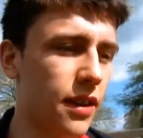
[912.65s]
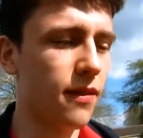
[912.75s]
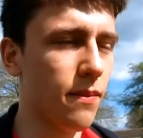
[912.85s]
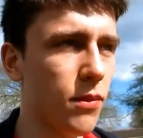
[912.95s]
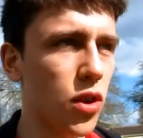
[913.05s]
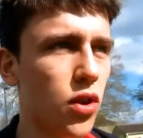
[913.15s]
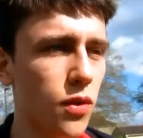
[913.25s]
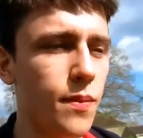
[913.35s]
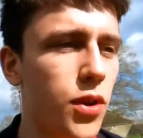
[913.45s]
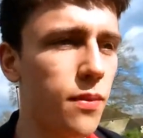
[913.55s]
and
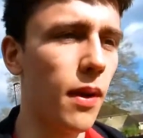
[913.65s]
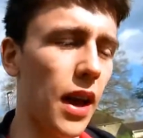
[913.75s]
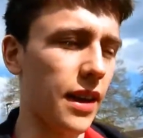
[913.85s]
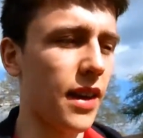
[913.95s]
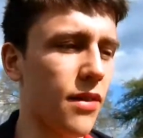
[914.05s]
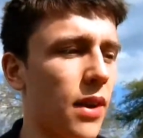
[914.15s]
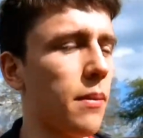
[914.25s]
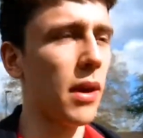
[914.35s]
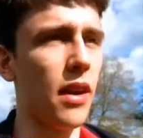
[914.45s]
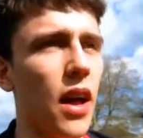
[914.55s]
like give it a
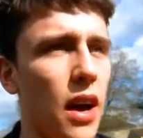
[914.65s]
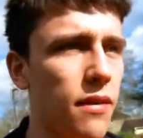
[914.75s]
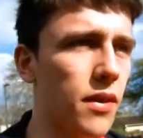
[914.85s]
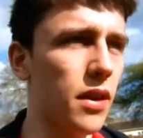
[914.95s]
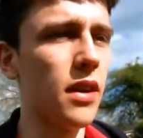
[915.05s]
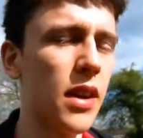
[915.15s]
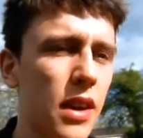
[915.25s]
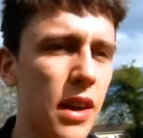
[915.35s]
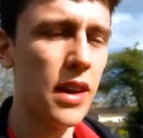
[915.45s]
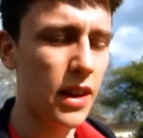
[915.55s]
bit of life and
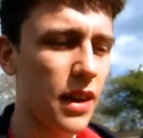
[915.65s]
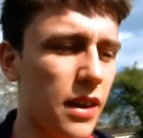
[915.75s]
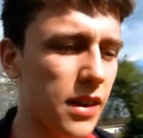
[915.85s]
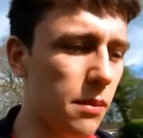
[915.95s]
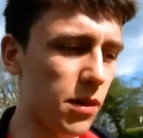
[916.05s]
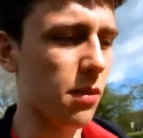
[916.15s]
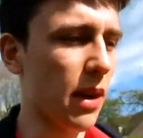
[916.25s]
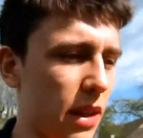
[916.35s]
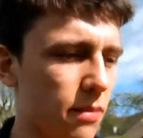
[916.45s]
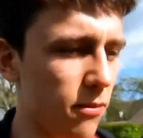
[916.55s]
attempt to
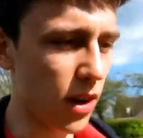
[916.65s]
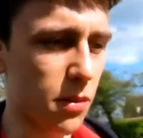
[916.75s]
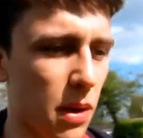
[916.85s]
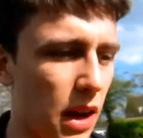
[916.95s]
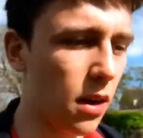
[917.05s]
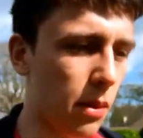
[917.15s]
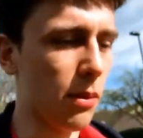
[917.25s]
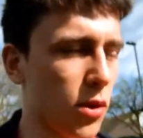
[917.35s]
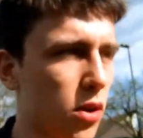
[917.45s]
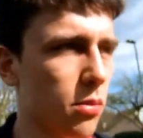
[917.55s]
make the recipe a little bit
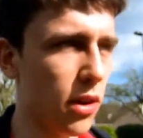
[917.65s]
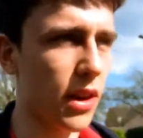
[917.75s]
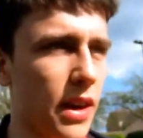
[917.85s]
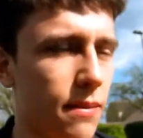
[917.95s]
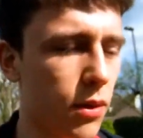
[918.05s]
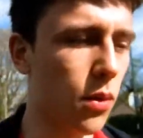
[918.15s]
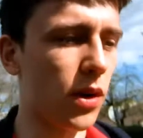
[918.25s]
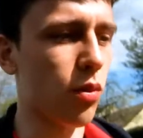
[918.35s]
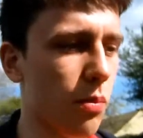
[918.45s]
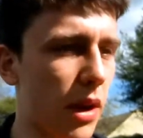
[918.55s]
more summery than it
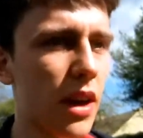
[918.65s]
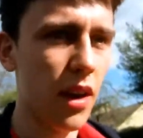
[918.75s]
otherwise would be.